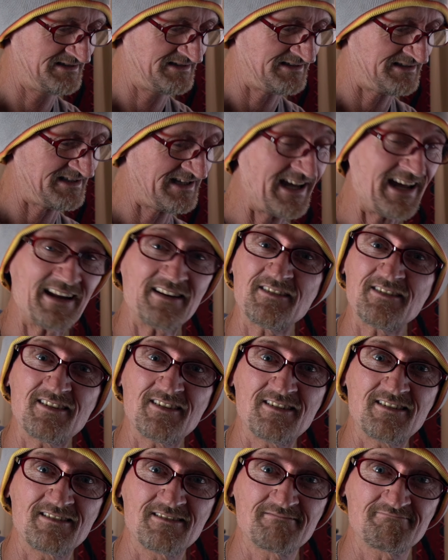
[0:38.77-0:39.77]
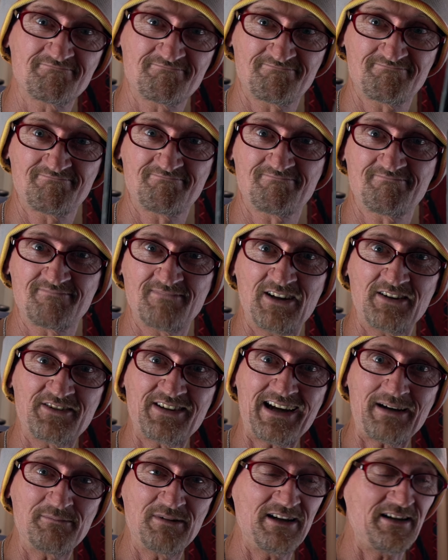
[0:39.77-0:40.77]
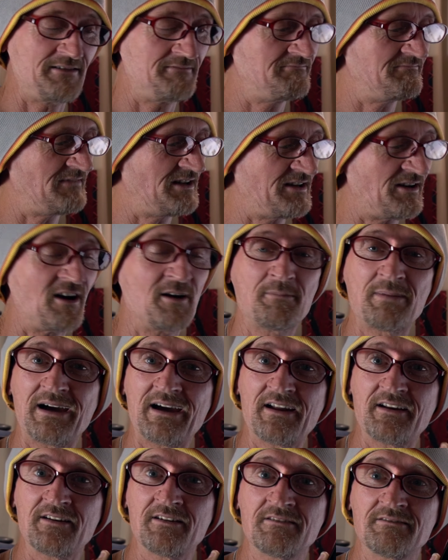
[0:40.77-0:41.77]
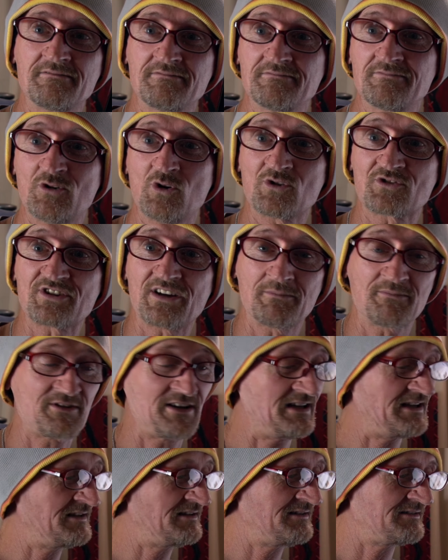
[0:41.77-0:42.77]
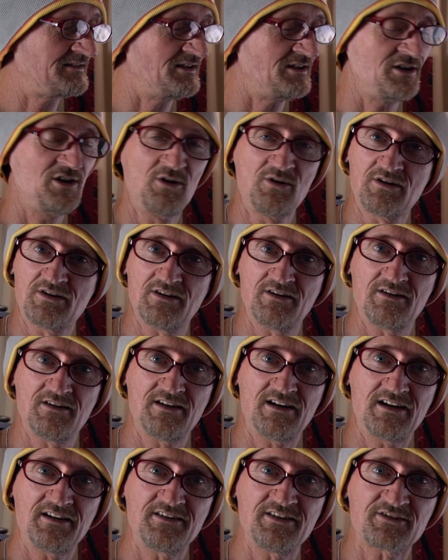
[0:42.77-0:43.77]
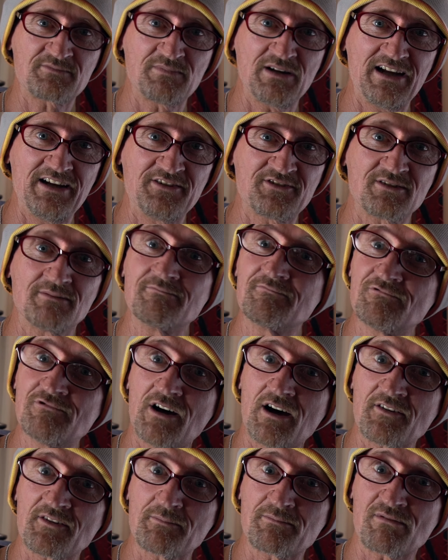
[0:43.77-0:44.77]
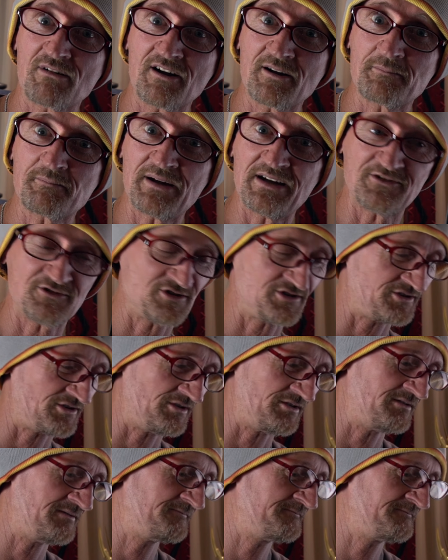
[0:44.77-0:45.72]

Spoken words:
and a tablet, an iPad, or something that you can display some rather bright pictures on.